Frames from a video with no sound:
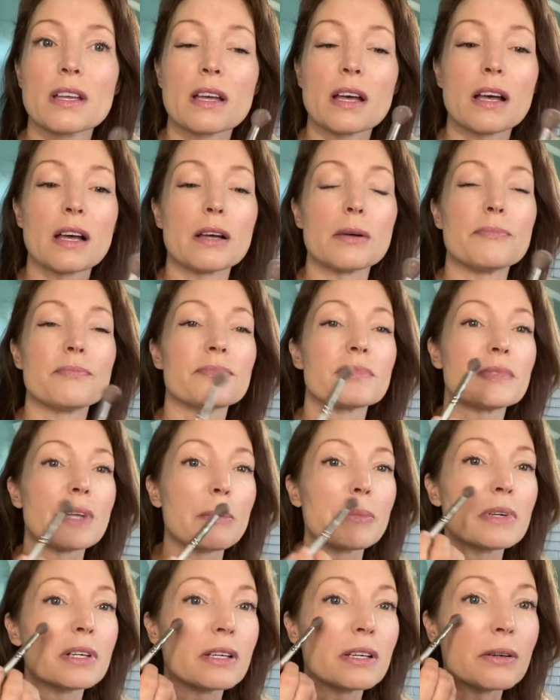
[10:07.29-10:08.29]
Um,
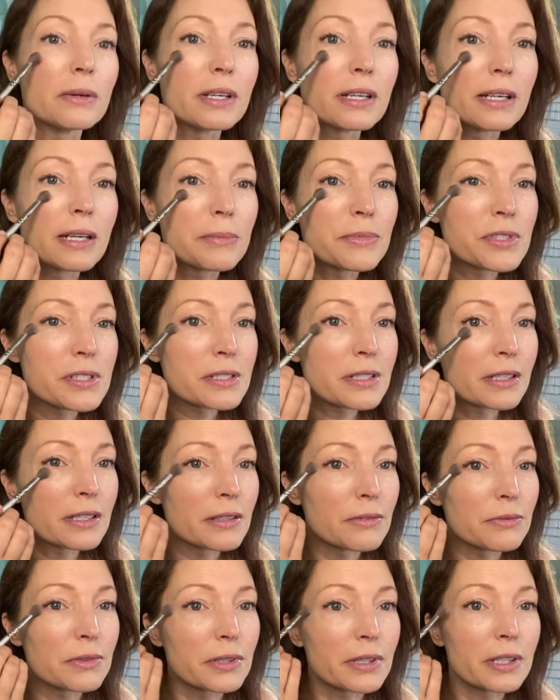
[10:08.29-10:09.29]
I'm gonna go in and I'm just
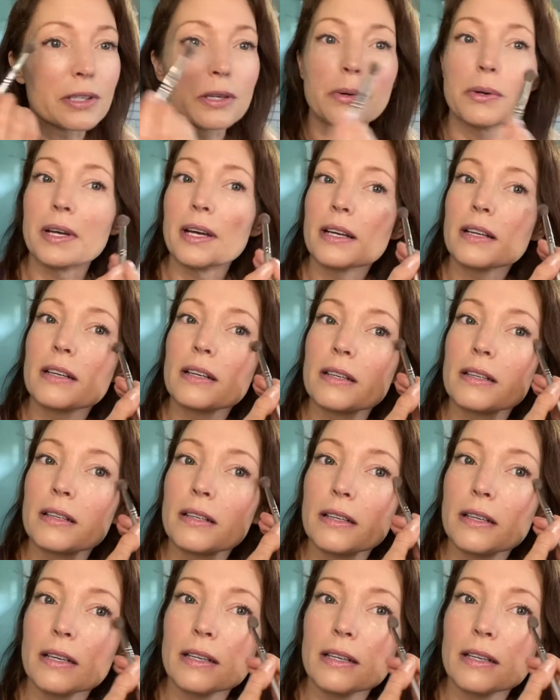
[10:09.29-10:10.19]
gonna really quick,